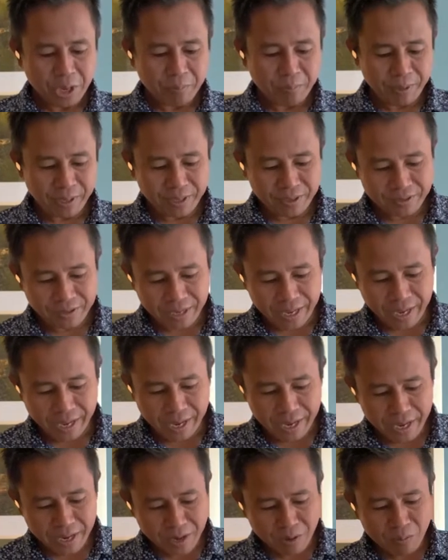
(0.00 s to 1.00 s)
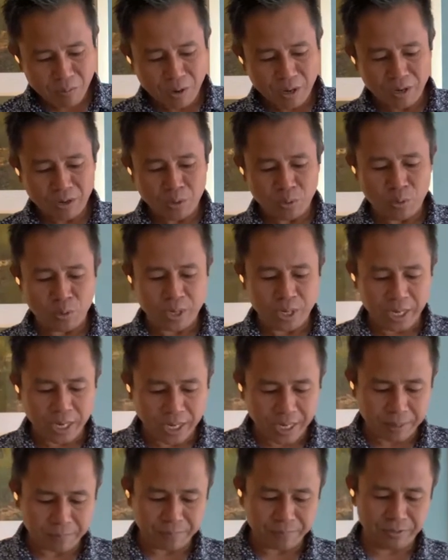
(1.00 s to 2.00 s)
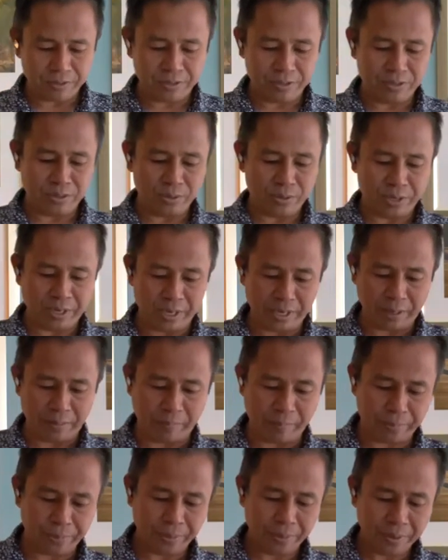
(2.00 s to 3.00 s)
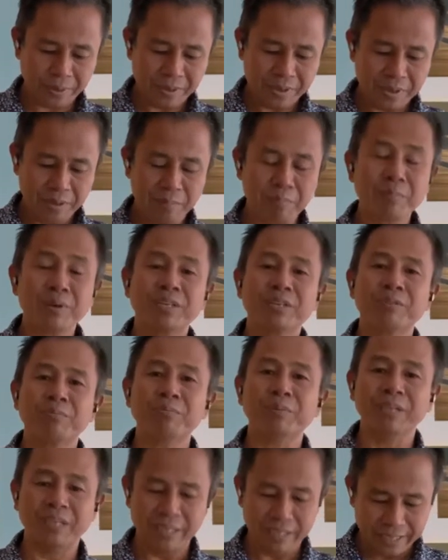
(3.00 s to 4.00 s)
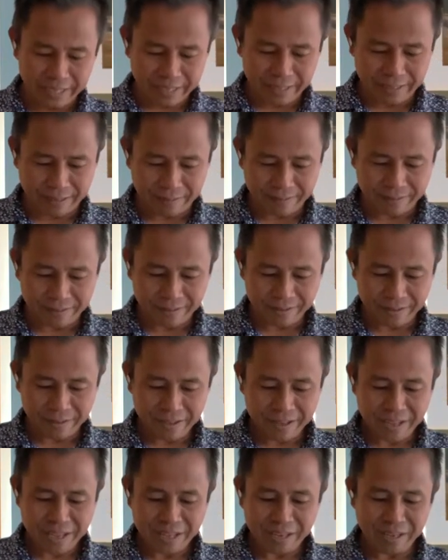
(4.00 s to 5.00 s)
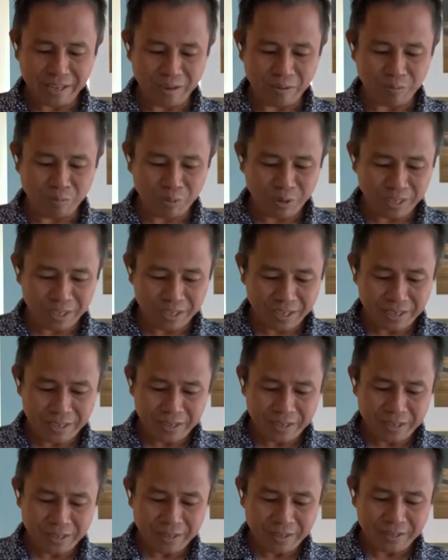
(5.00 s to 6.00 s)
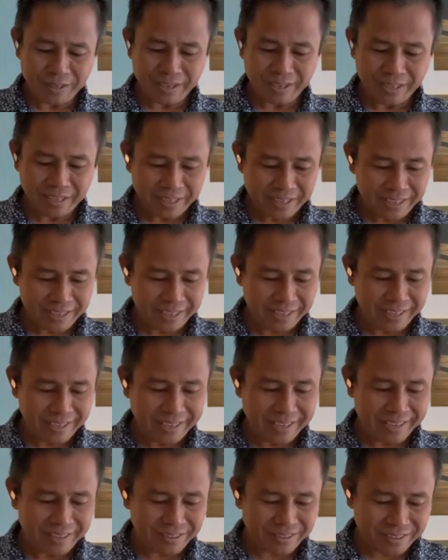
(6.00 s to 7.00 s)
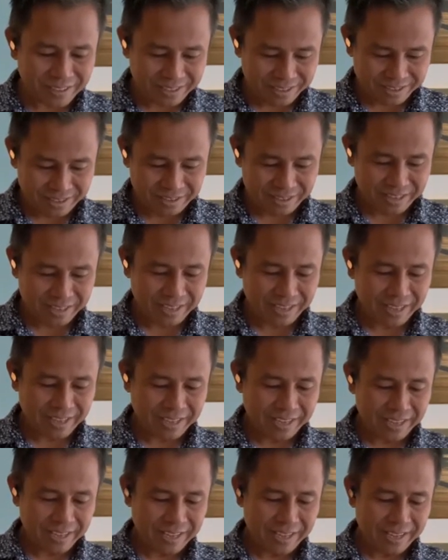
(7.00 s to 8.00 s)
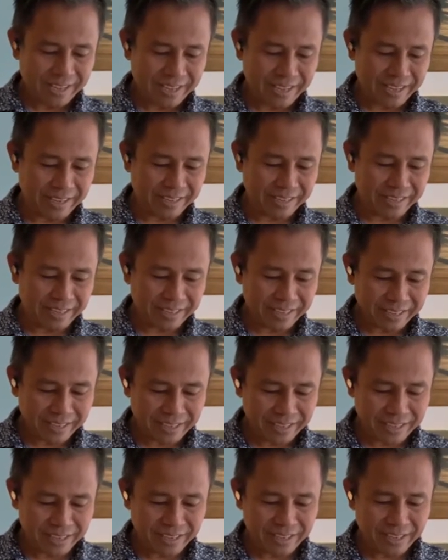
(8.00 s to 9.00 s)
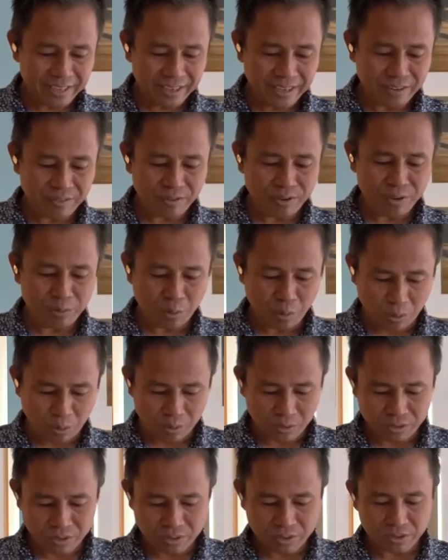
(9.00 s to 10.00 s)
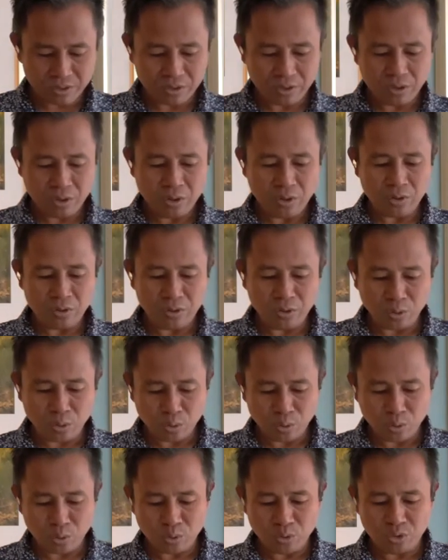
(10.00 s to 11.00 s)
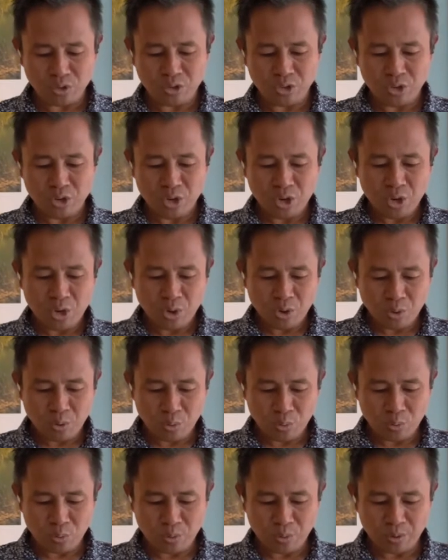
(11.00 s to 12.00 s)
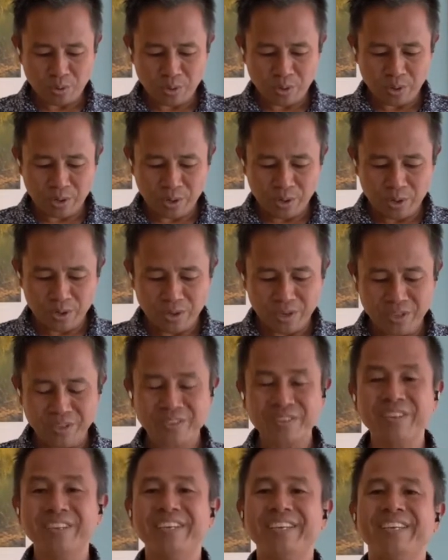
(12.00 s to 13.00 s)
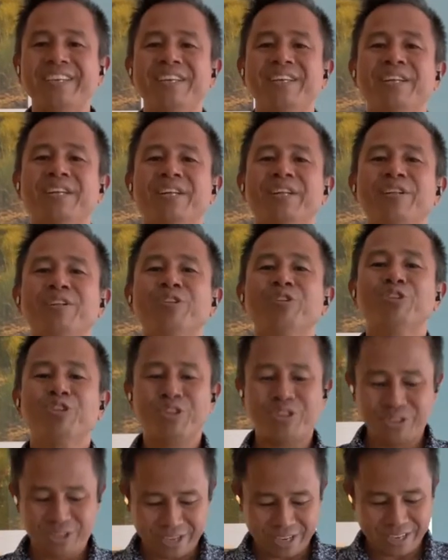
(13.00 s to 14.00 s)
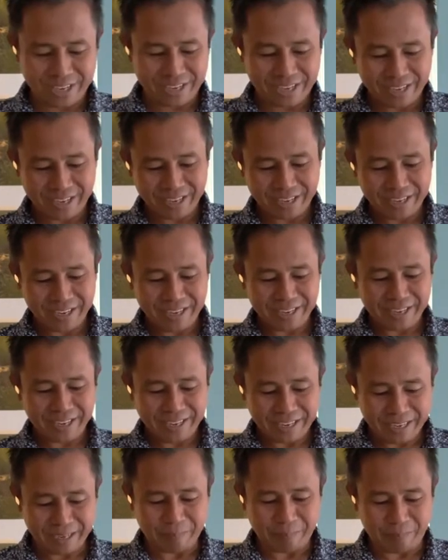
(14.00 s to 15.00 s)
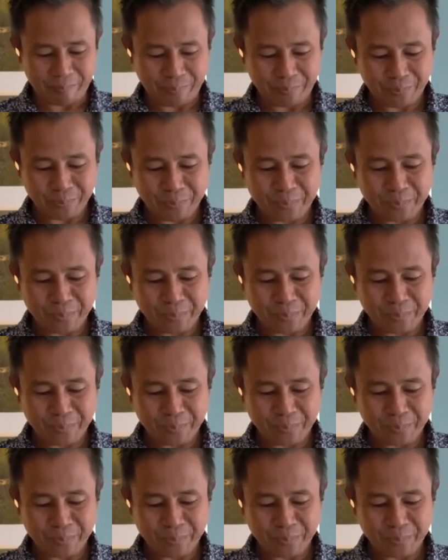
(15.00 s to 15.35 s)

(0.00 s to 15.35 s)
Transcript: Because anyone who comes to him must believe that, we, that he exists and that he rewards those who earnestly seek him."